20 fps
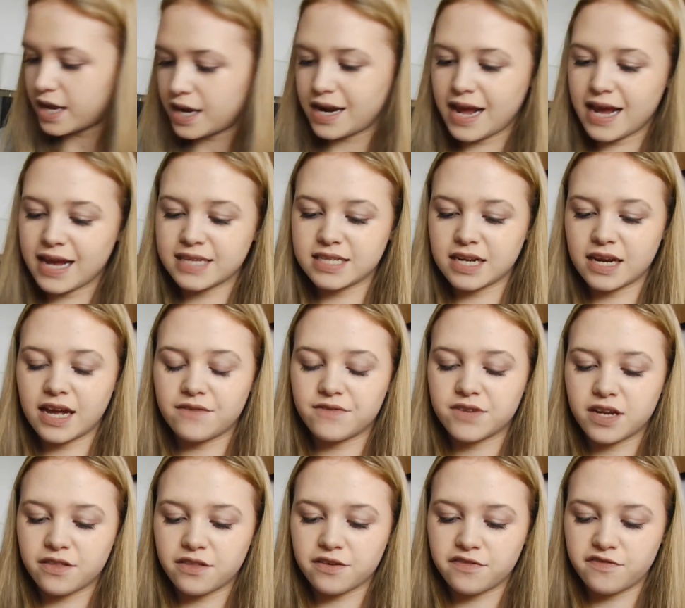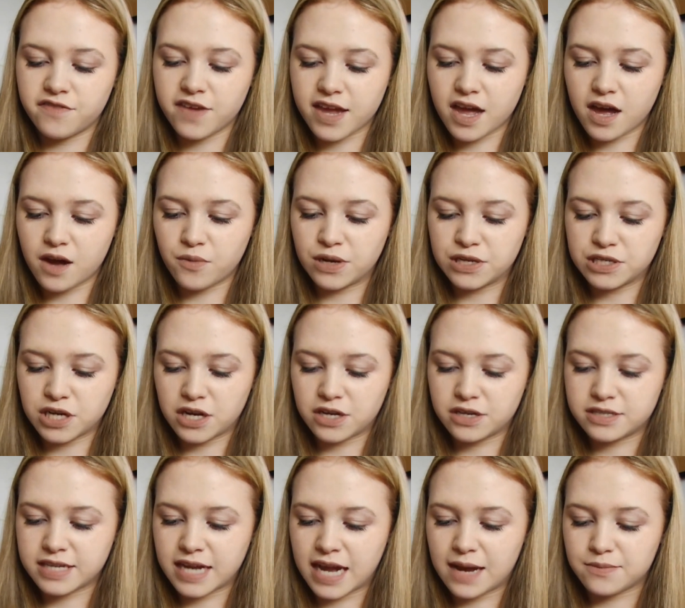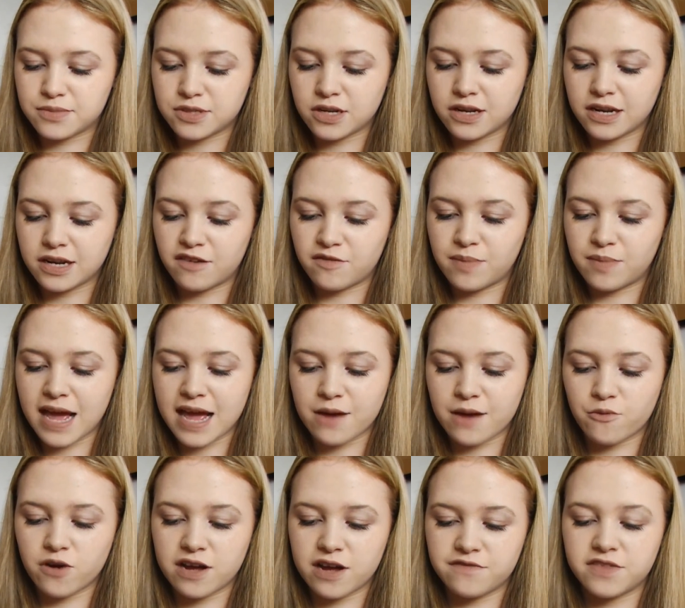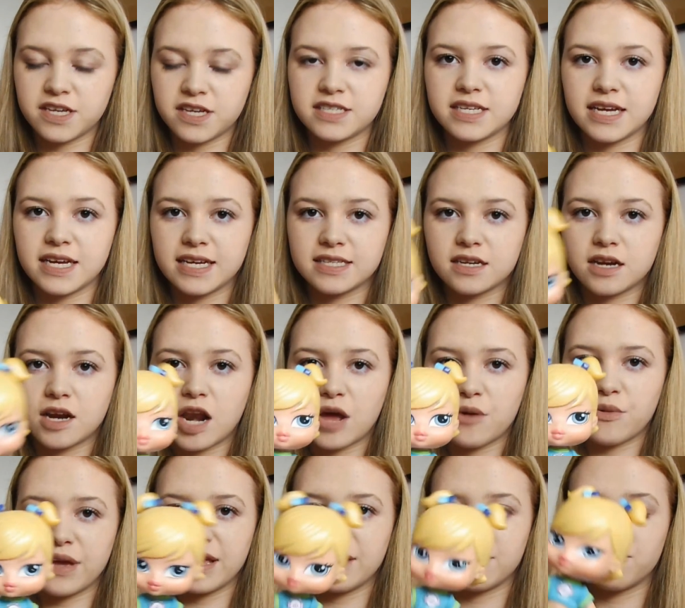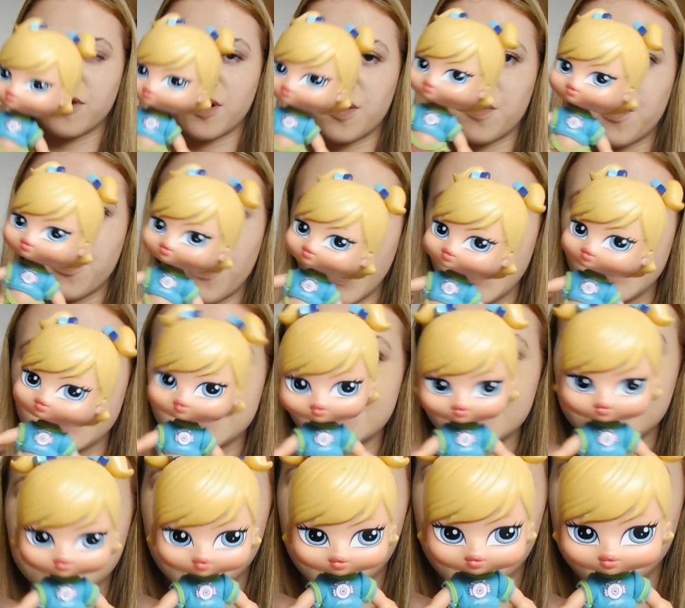Next I have another figure which I used to absolutely love playing with. This is Chloe from Bratz.